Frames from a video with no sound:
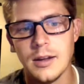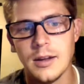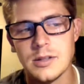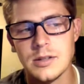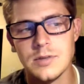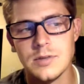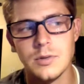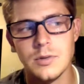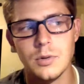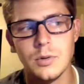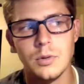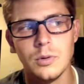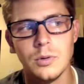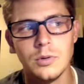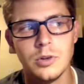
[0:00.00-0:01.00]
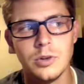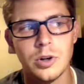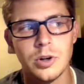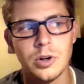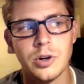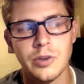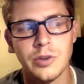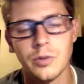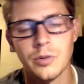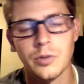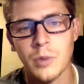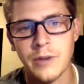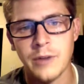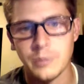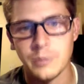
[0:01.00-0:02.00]
to turn ourselves
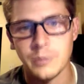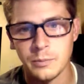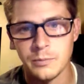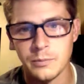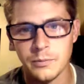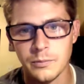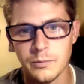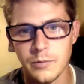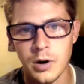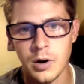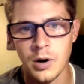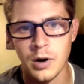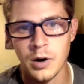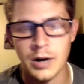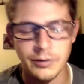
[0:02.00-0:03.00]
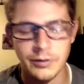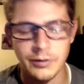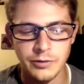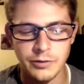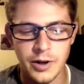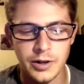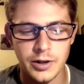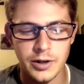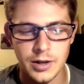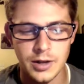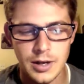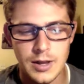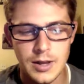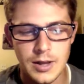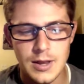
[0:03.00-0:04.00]
away from our Heavenly Father.
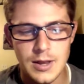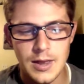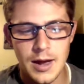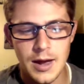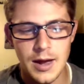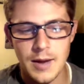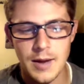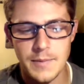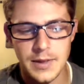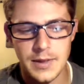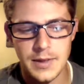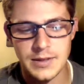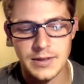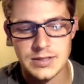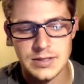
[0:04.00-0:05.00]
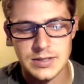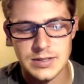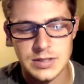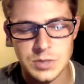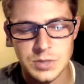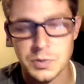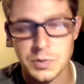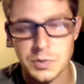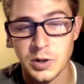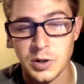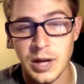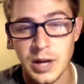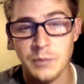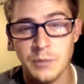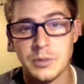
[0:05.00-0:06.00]
And this is just
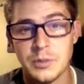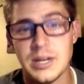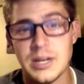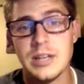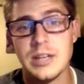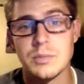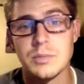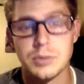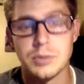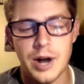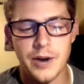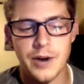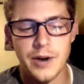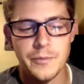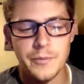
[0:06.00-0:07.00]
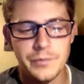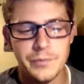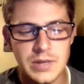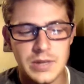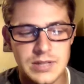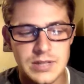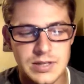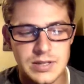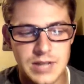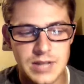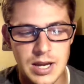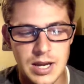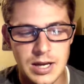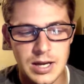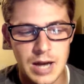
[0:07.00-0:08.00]
pertaining to prayer. And it says,
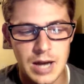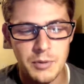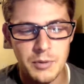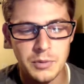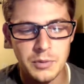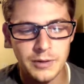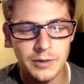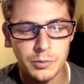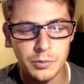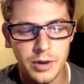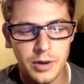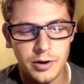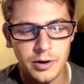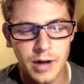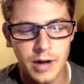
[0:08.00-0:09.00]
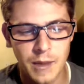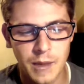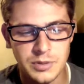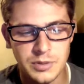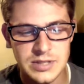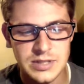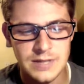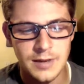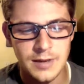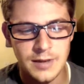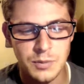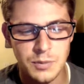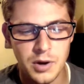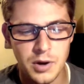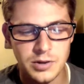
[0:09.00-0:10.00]
"And now, my beloved brethren, I perceive that
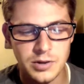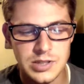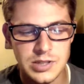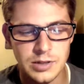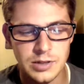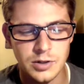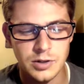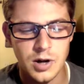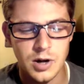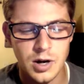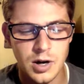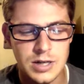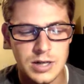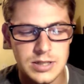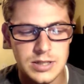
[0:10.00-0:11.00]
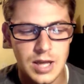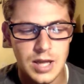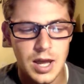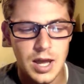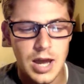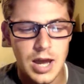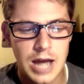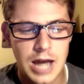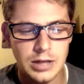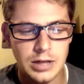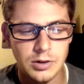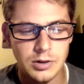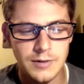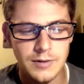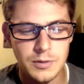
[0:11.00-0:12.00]
you ponder still in your hearts, and it
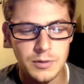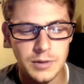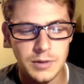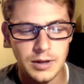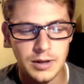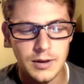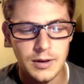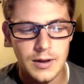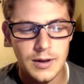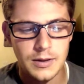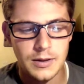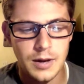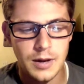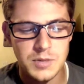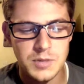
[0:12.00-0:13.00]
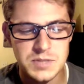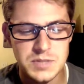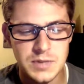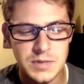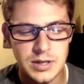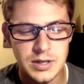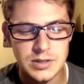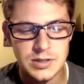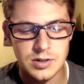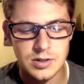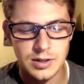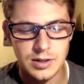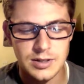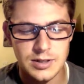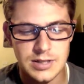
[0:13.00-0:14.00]
grieveth me that I must speak
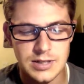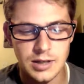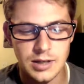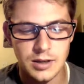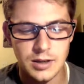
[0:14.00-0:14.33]
concerning this thing.